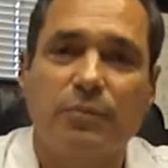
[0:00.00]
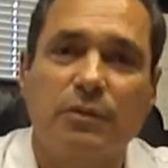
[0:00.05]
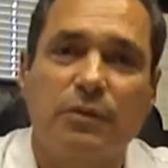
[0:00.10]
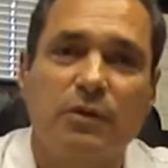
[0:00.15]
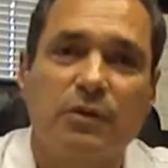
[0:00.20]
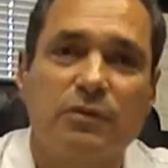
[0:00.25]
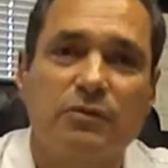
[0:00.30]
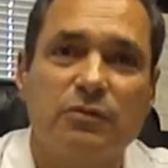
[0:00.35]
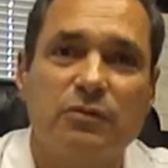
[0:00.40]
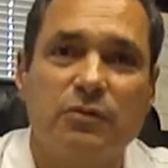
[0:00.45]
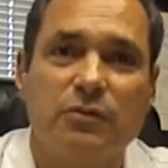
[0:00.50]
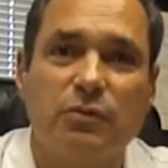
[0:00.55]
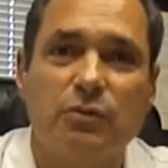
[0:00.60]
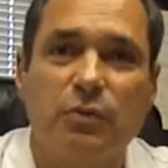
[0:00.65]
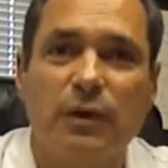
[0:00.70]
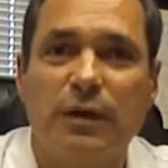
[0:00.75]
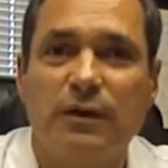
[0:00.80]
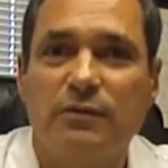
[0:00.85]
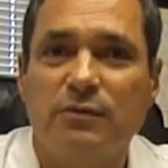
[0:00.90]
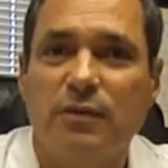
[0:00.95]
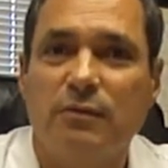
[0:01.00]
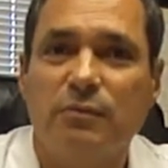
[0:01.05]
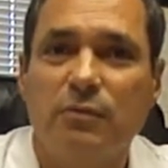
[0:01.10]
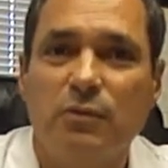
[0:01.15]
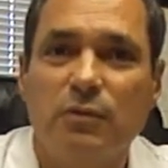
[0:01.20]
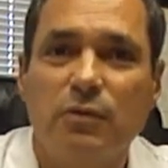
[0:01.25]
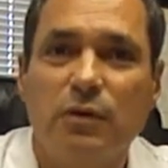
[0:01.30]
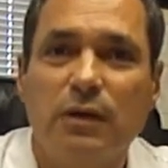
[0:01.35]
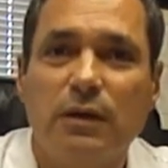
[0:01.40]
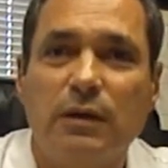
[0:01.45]
There's two ways of
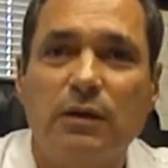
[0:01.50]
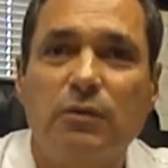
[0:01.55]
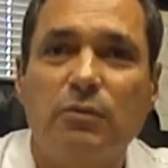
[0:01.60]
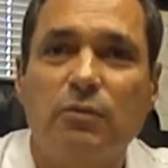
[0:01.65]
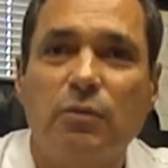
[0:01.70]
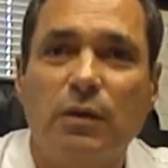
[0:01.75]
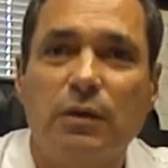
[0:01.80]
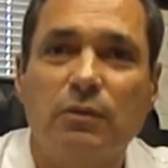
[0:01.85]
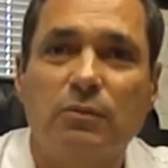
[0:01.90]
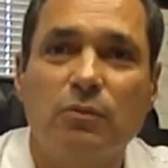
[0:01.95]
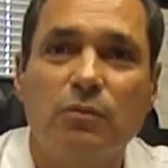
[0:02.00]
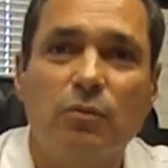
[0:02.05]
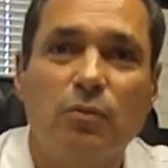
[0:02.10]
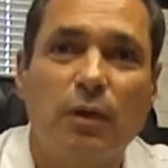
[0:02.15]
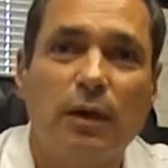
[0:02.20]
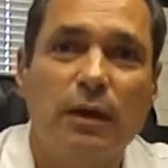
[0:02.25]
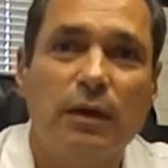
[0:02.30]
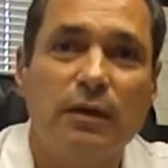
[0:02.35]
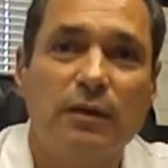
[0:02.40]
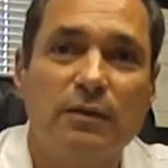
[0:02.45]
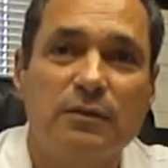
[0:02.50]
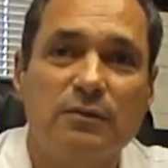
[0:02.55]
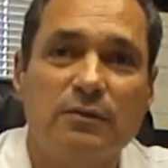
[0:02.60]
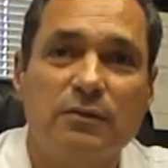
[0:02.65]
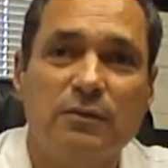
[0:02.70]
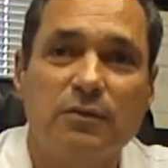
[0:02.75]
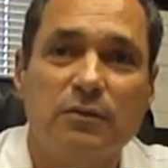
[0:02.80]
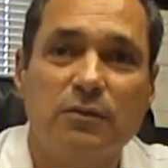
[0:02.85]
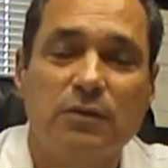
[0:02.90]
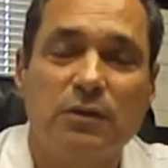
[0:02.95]
doing it. One way
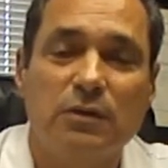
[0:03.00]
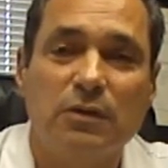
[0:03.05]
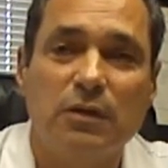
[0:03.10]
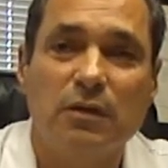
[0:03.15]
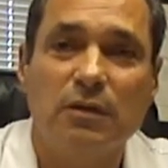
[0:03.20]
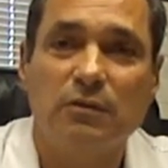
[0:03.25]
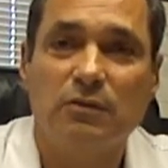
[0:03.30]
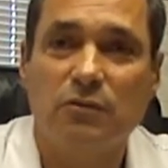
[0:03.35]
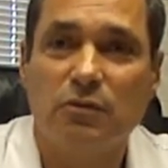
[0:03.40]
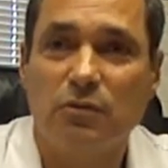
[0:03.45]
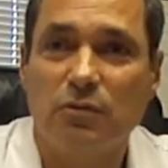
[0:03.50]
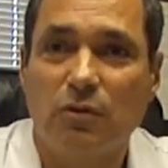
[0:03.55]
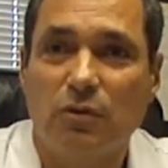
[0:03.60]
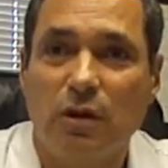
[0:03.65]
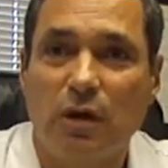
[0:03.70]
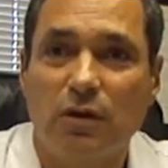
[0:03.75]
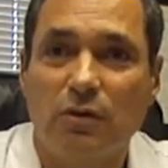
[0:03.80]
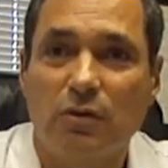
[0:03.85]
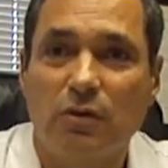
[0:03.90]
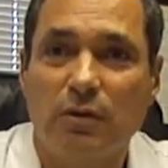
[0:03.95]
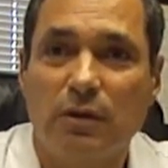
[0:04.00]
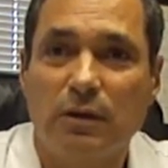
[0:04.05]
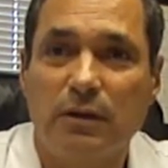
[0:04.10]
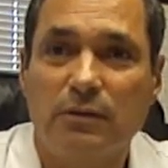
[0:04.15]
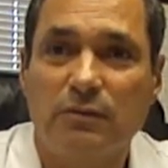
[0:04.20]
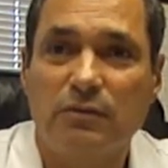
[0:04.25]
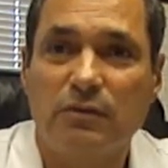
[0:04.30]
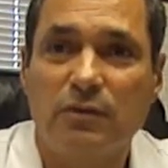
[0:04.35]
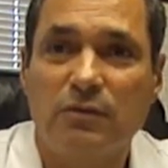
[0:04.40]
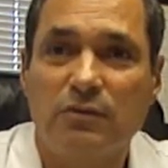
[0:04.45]
is doing the circumareolar
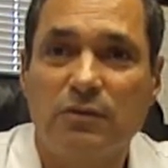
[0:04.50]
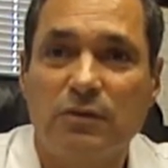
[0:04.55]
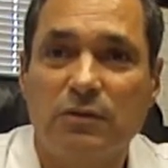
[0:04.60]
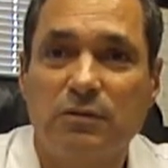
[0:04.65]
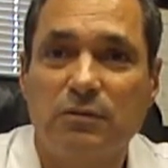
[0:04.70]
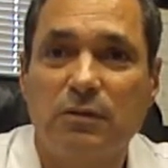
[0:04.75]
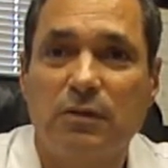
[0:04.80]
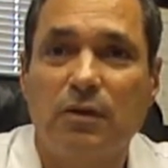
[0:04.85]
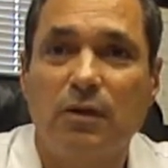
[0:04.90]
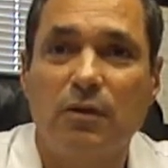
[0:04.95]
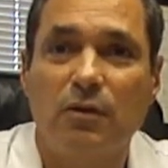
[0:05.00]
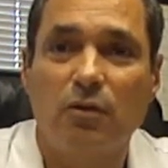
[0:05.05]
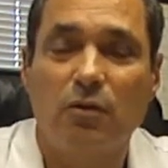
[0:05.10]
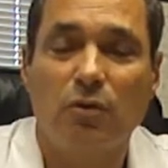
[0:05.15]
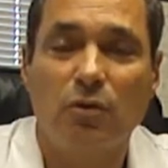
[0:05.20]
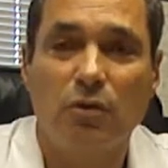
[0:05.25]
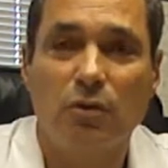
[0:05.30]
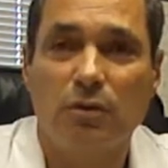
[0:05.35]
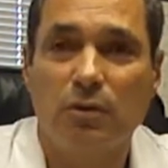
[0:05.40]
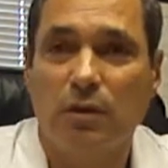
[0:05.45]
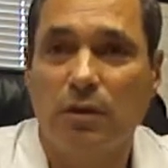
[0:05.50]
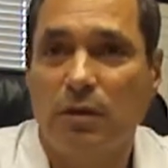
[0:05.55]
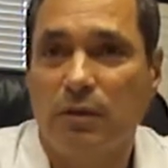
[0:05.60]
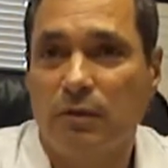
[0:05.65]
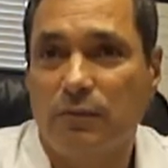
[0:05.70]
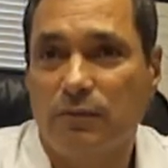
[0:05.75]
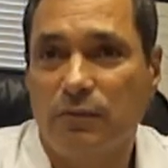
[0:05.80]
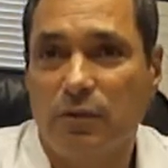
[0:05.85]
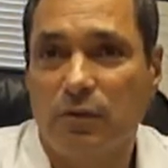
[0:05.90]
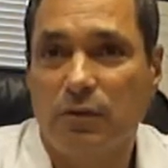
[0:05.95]
incision or
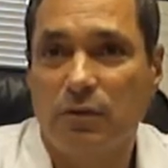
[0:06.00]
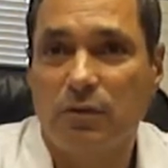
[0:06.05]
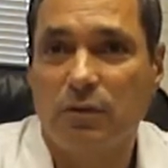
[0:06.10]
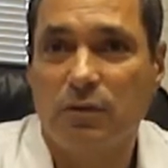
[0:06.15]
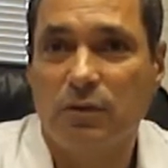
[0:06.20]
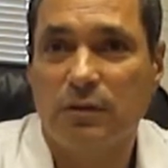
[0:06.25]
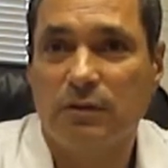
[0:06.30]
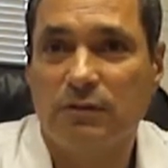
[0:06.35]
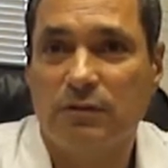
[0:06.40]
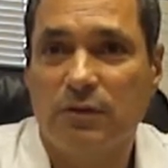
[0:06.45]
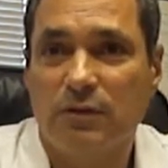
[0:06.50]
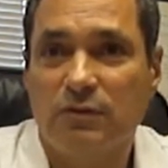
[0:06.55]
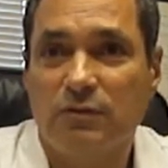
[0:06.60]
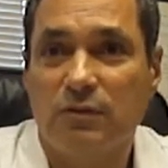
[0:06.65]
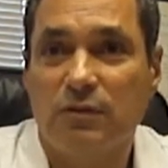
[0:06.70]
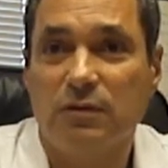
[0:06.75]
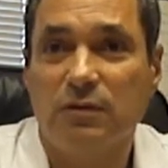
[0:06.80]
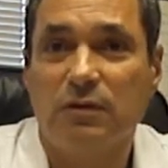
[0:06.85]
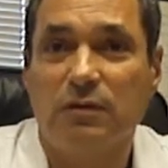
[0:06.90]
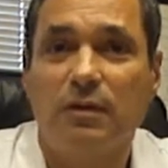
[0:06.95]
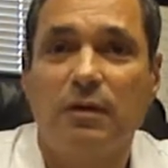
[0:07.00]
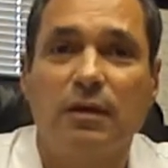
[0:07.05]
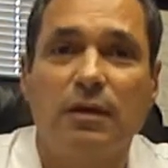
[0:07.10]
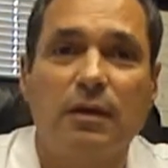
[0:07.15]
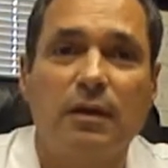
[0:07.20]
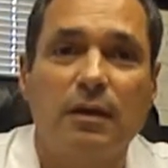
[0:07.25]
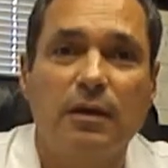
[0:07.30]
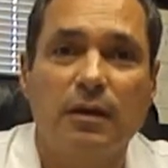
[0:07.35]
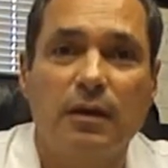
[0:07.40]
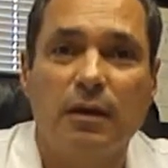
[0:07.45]
the vertical incision,
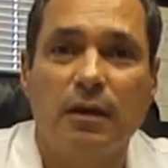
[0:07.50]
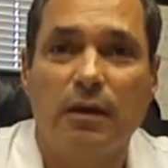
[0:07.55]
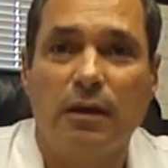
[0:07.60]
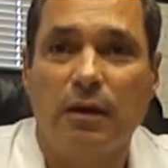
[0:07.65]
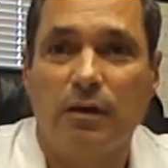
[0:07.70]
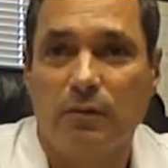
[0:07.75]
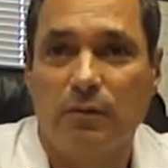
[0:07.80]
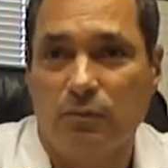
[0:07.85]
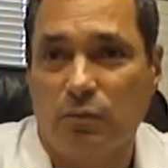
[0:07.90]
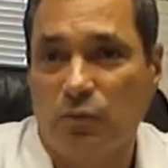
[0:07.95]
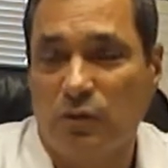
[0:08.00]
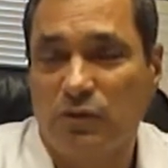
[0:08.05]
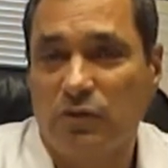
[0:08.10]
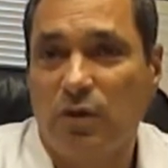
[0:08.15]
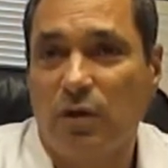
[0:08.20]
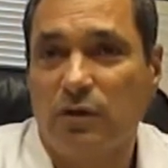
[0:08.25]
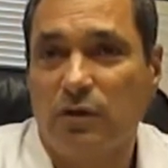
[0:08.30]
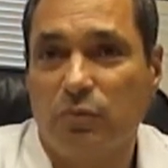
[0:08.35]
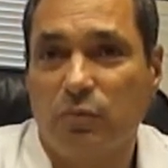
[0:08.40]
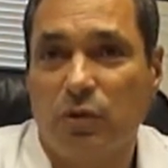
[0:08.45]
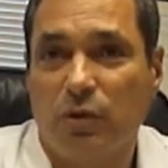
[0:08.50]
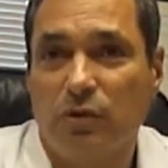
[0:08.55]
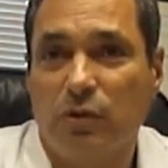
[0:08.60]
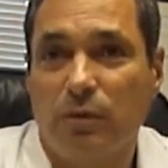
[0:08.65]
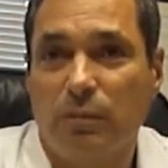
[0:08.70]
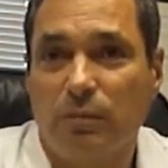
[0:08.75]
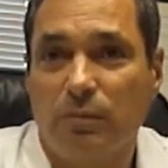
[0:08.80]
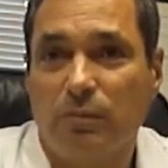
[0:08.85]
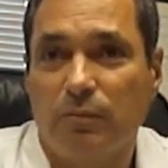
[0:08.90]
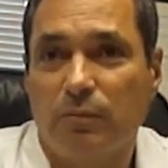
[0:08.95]
which are the
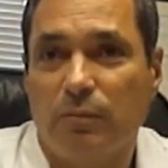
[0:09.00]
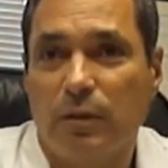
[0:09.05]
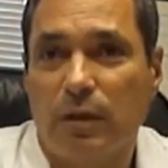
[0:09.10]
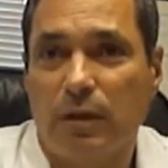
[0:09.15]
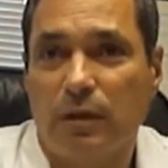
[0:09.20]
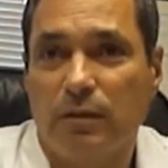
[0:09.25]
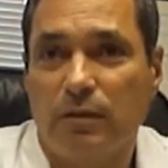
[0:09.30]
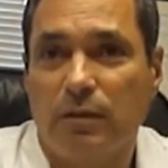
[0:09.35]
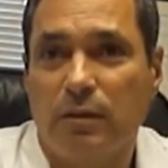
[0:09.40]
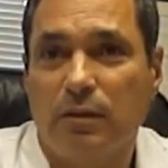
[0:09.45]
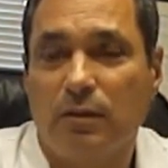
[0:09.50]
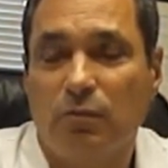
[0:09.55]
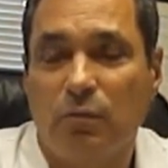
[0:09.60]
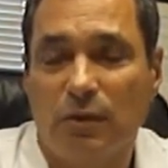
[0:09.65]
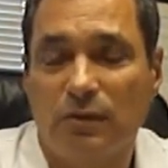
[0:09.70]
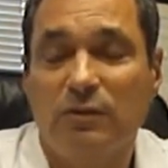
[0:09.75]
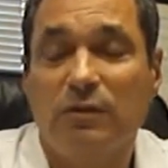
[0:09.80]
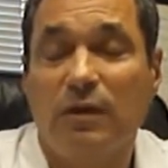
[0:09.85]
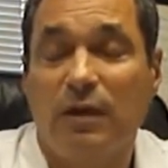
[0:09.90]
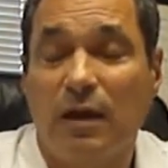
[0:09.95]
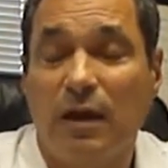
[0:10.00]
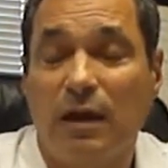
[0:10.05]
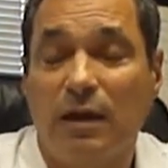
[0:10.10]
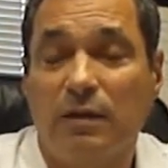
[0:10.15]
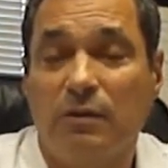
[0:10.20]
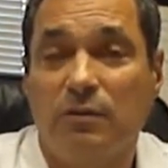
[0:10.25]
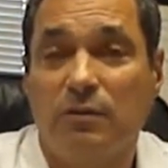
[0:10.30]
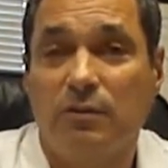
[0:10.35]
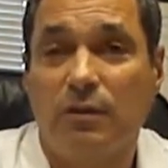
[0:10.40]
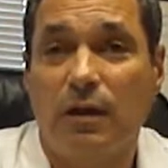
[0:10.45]
prevalent and the ones that
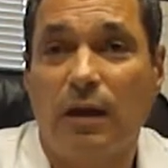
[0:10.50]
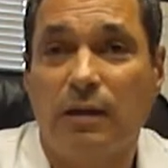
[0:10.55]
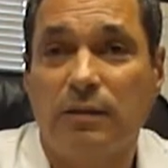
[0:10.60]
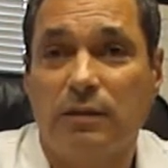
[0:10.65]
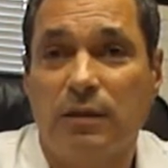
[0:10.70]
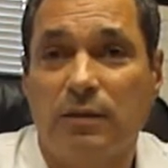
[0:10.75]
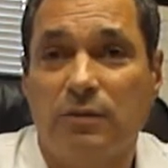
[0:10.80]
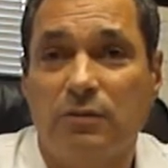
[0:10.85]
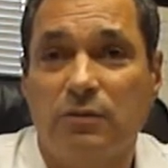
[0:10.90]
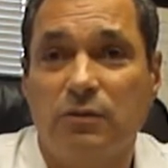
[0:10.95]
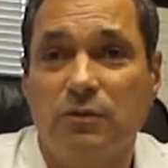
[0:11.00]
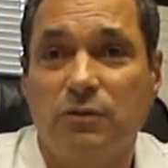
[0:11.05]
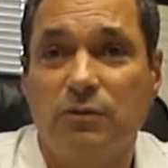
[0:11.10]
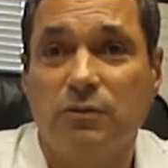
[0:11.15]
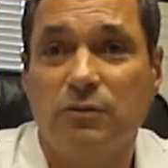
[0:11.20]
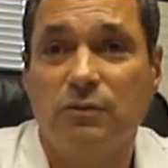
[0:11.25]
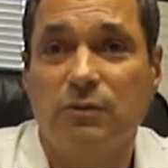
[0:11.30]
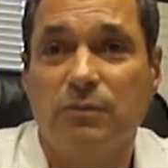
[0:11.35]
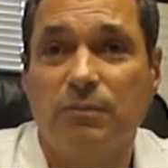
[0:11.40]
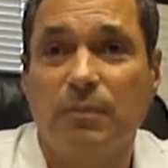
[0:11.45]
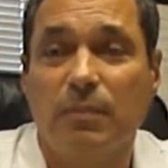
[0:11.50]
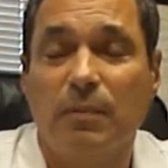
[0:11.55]
I tend to use.